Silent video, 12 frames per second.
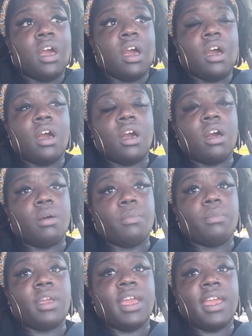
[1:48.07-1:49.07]

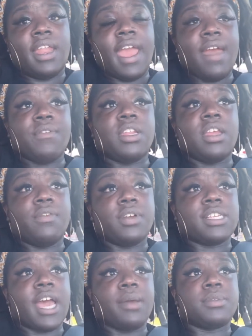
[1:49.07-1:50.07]
and having different
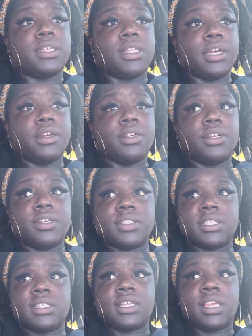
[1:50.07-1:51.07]
types of
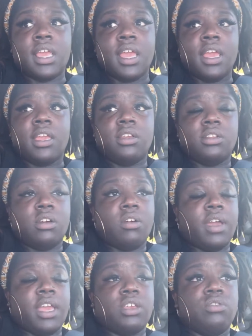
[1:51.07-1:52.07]
learners,
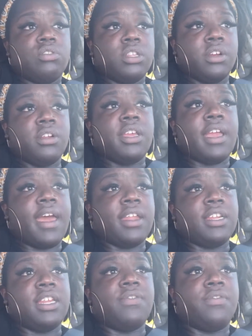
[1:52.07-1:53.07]
and you're learning how to
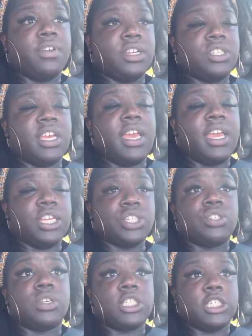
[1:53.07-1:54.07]
differentiate
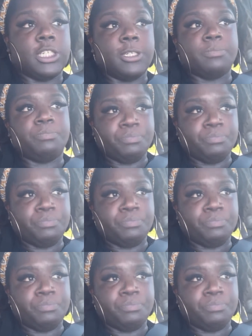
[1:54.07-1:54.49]
instruction.